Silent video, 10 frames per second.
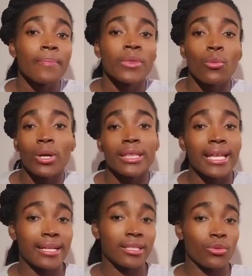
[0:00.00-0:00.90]
one
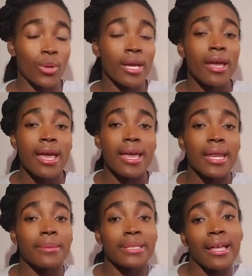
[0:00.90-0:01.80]
text away, and
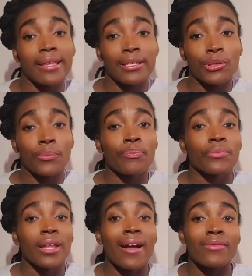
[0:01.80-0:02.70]
I'm telling you,
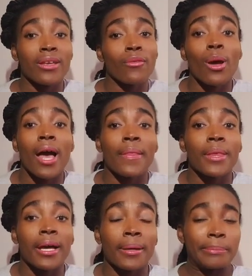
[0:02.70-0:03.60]
I've never had.
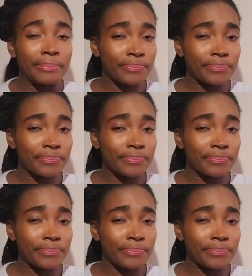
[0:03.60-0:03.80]
Um,